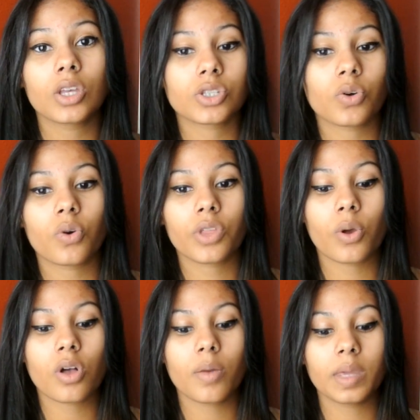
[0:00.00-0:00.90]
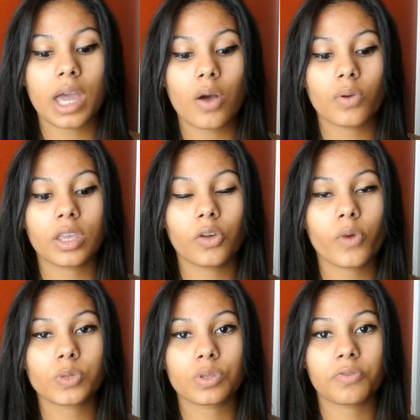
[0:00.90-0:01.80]
So they're all coming out.
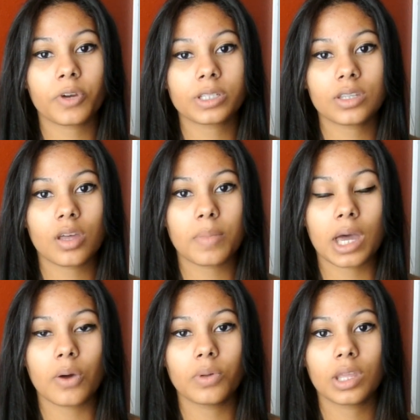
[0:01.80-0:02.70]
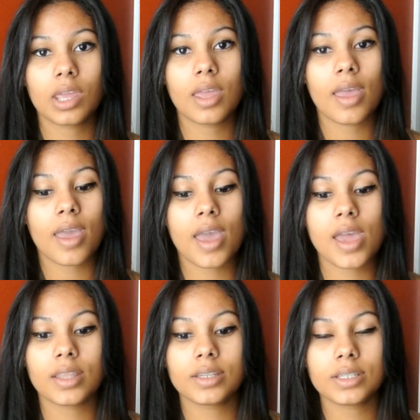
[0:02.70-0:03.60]
Kilroy's were the first to come out,
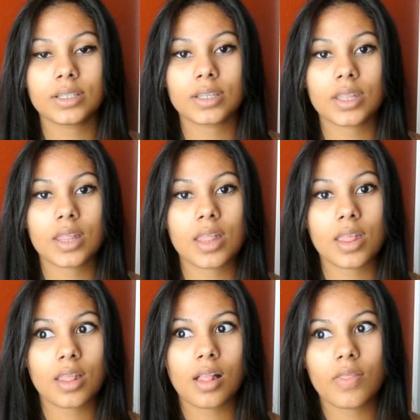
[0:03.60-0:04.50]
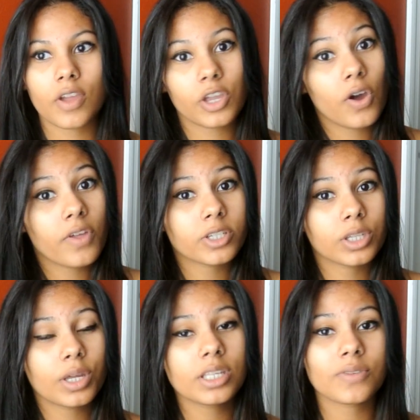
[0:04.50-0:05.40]
and there you go. There's your
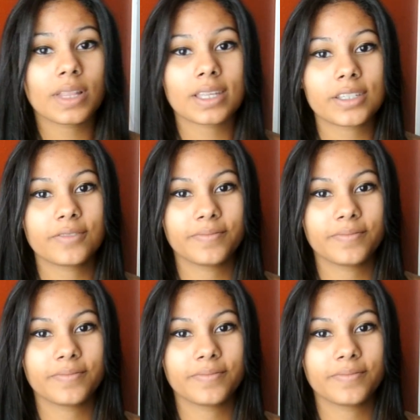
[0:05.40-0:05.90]
little history lesson.